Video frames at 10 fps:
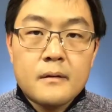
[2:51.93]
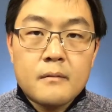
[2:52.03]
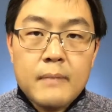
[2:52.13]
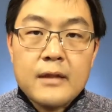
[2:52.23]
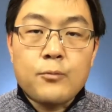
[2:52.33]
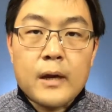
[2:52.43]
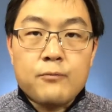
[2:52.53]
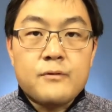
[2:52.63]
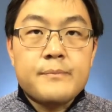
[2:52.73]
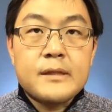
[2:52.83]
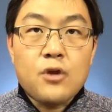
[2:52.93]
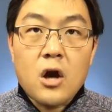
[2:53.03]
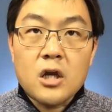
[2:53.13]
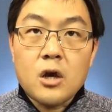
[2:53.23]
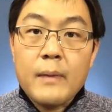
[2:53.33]
By the way, we've been
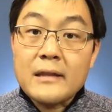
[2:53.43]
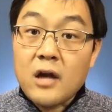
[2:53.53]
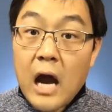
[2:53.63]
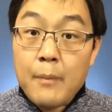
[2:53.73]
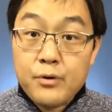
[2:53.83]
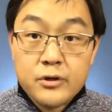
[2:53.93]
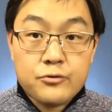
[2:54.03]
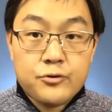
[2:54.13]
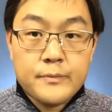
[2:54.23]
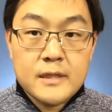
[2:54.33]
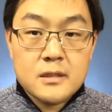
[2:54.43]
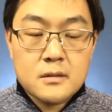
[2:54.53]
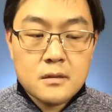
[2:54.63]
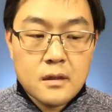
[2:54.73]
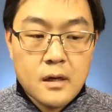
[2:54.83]
talking about operating
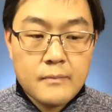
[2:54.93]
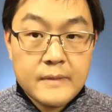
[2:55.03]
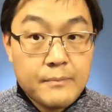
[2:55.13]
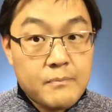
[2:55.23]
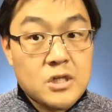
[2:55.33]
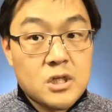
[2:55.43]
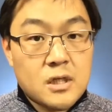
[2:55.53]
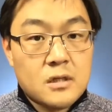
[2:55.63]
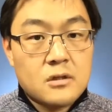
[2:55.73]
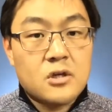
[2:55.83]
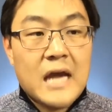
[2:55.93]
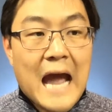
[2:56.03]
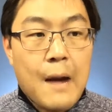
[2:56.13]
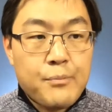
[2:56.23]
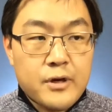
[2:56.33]
agreements. In Michigan, the
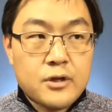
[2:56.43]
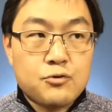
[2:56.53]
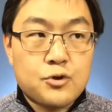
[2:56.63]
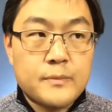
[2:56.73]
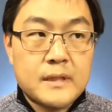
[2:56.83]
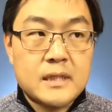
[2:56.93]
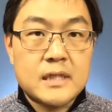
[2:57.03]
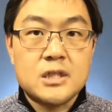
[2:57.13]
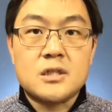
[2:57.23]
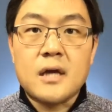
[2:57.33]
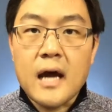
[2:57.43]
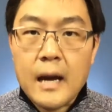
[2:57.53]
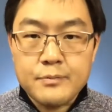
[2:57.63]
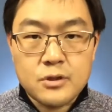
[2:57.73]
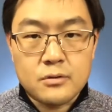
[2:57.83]
operating agreement is
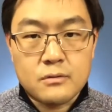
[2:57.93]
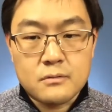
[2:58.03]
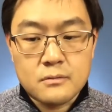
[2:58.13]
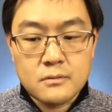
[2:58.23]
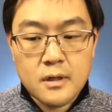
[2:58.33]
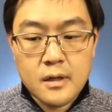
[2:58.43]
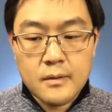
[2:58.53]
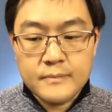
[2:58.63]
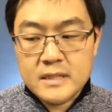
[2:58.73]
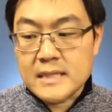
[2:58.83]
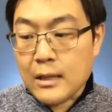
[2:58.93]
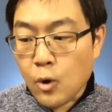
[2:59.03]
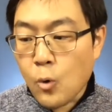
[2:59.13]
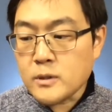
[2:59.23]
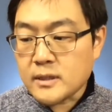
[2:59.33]
optional. This is not
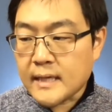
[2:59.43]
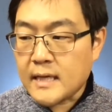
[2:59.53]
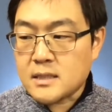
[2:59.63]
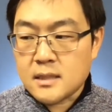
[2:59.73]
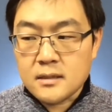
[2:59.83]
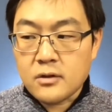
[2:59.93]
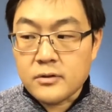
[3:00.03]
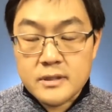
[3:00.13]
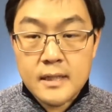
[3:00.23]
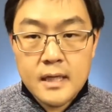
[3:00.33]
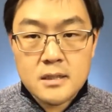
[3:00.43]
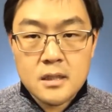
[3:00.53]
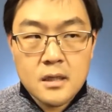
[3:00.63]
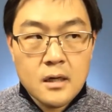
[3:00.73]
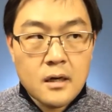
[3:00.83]
always the case in other states.
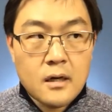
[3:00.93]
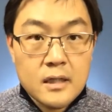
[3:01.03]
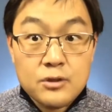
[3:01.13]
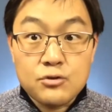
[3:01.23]
In New